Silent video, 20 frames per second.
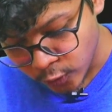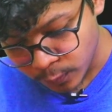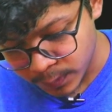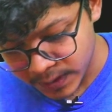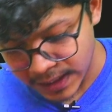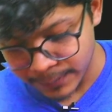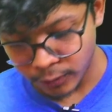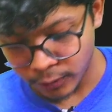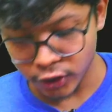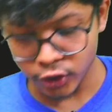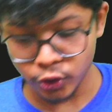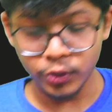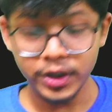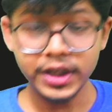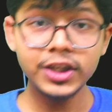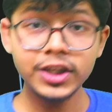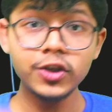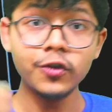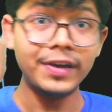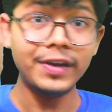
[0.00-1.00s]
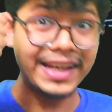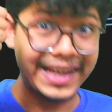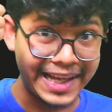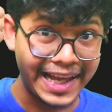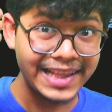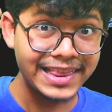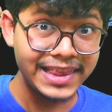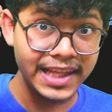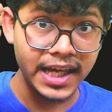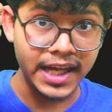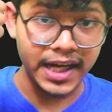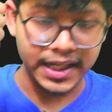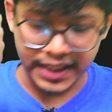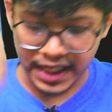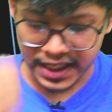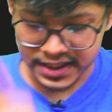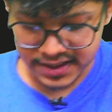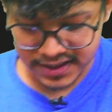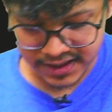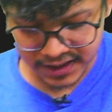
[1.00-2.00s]
keep on going, you will get the correct
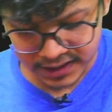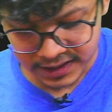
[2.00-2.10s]
answer.